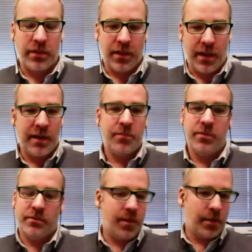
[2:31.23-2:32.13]
The lineup
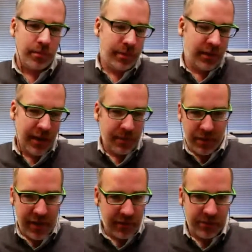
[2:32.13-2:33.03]
was probably a couple
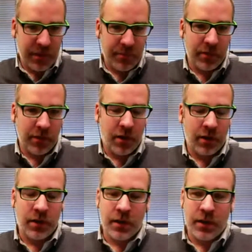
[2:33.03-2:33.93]
thousand people
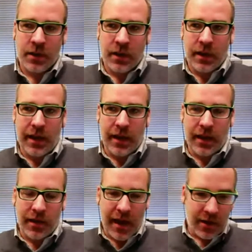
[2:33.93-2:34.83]
long,
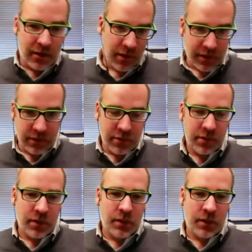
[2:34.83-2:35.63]
and had our luggage.